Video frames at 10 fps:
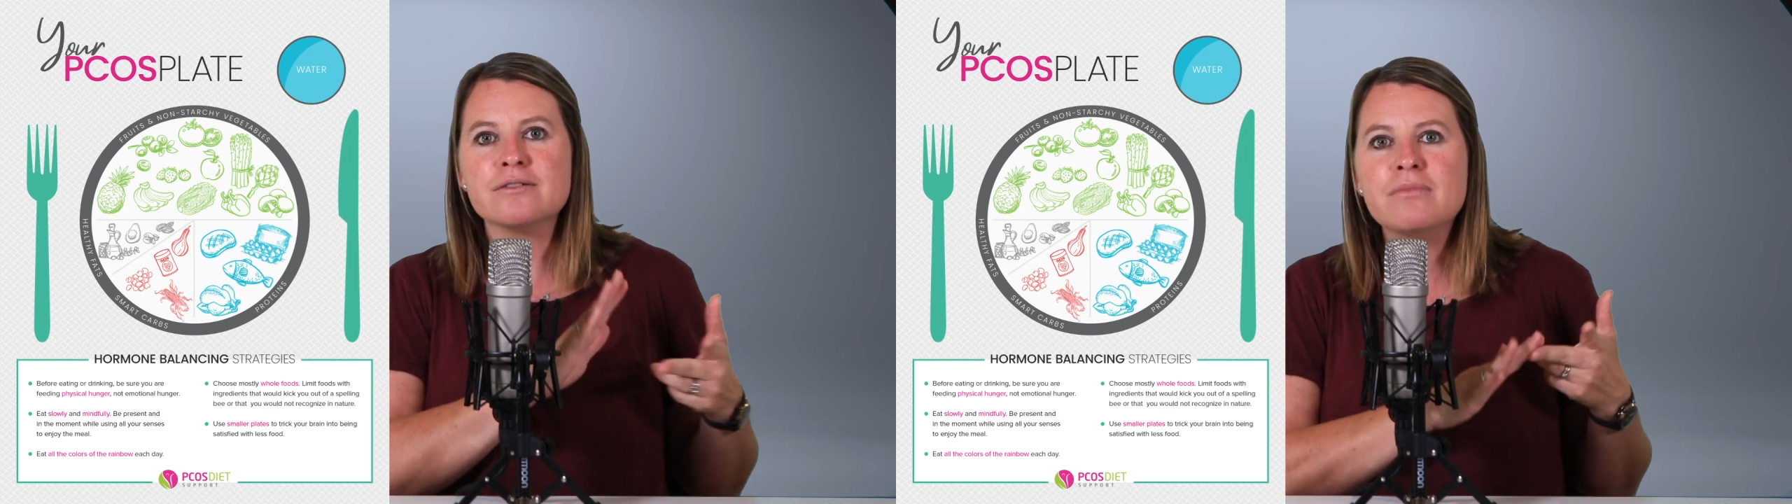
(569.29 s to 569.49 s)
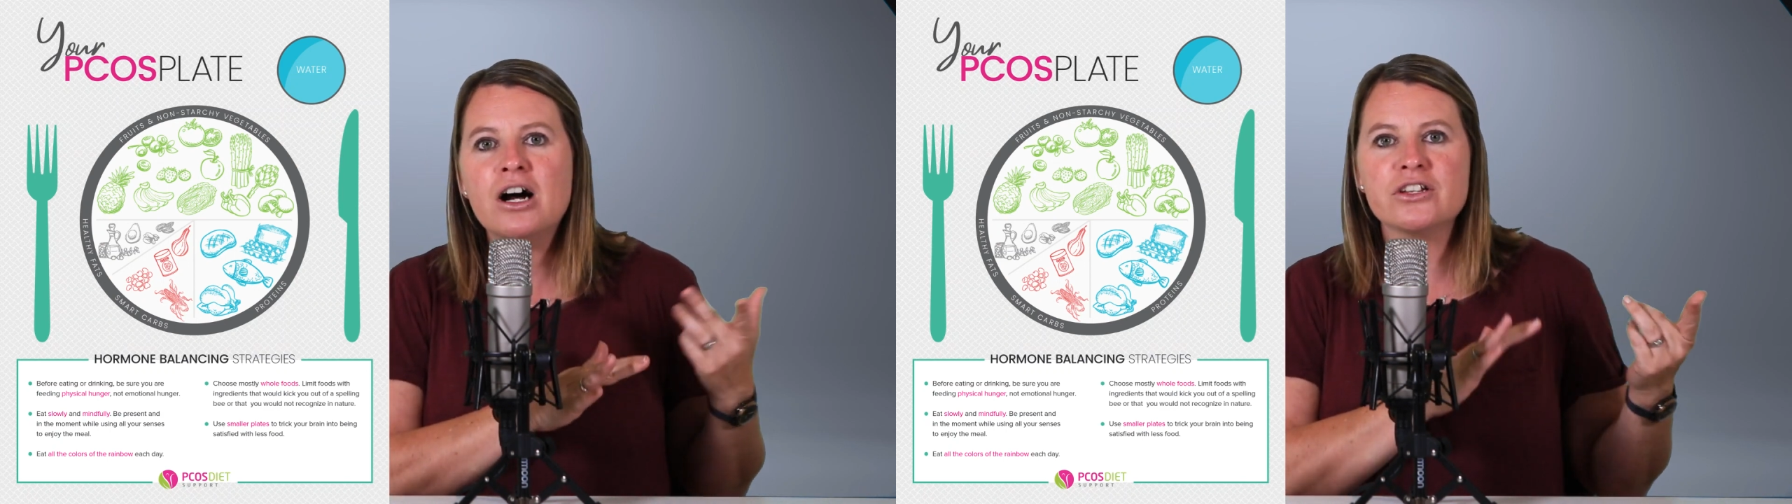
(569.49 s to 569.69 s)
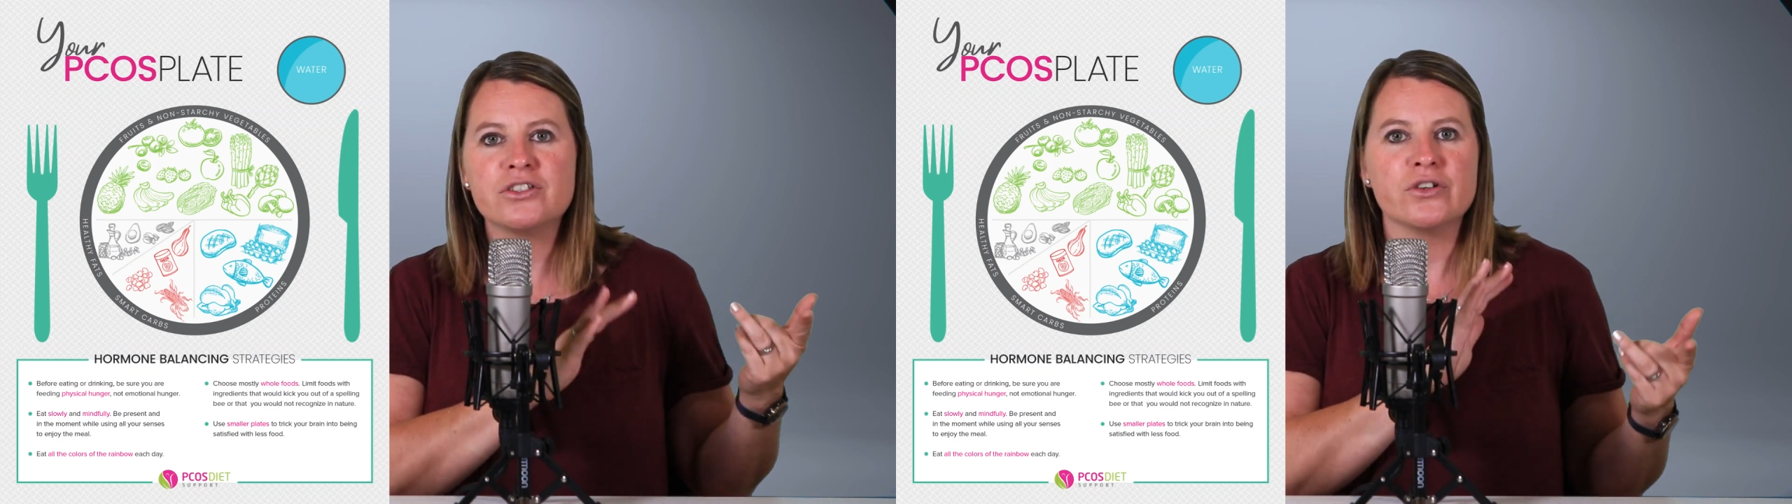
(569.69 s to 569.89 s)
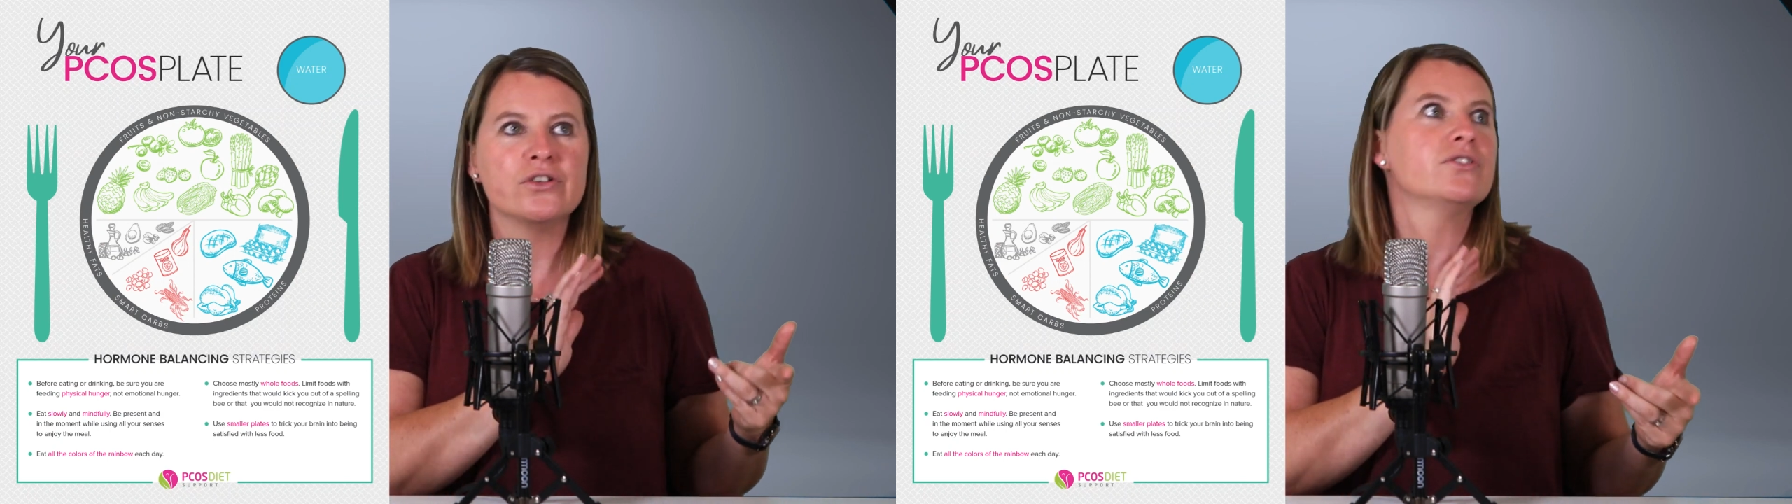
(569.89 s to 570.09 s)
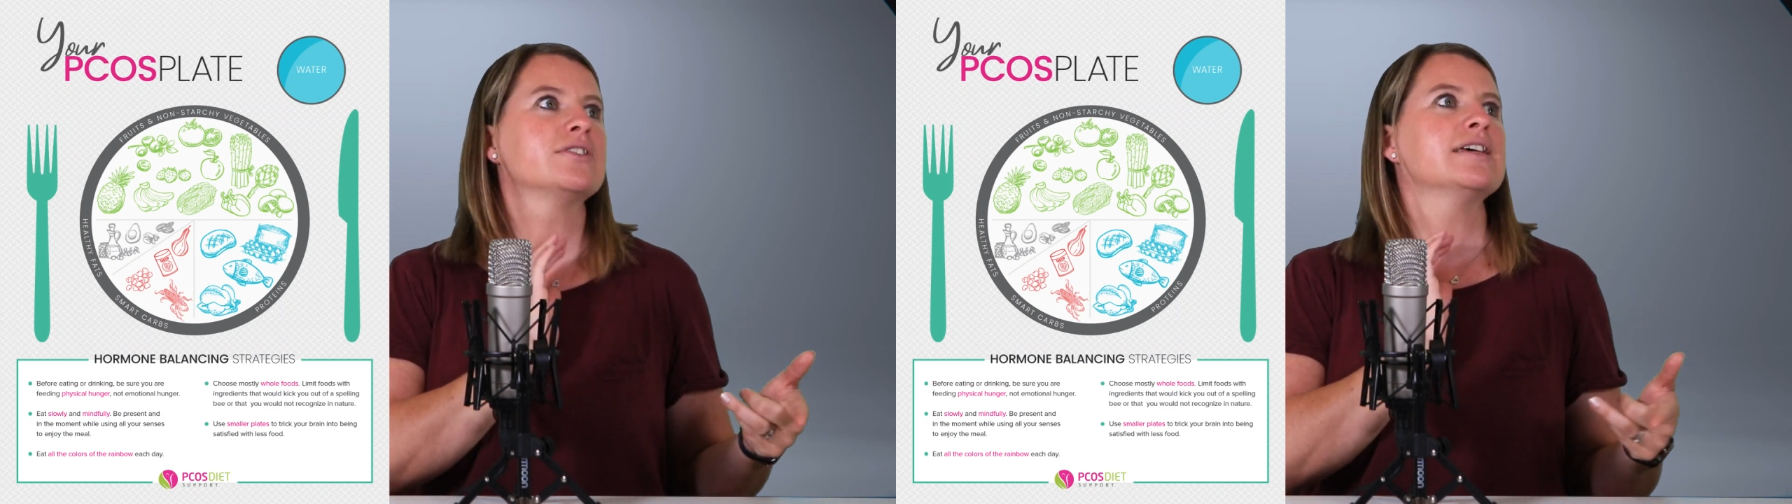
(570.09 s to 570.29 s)

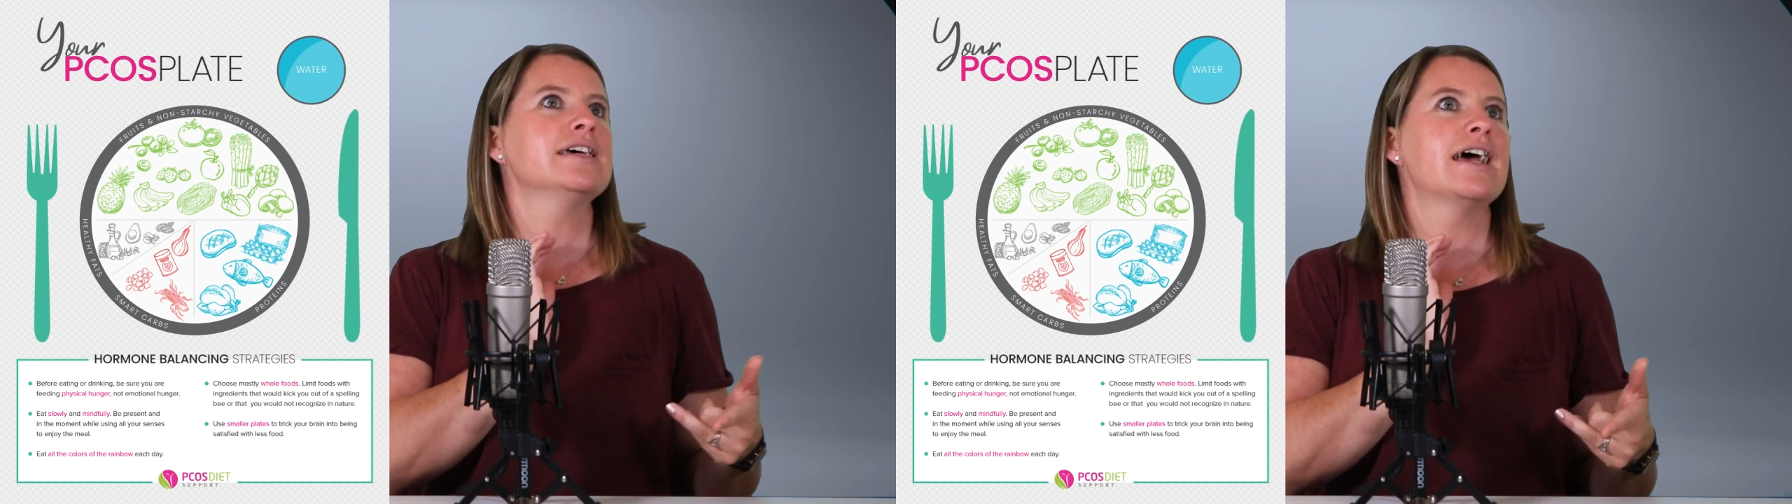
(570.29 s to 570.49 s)
tomatoes,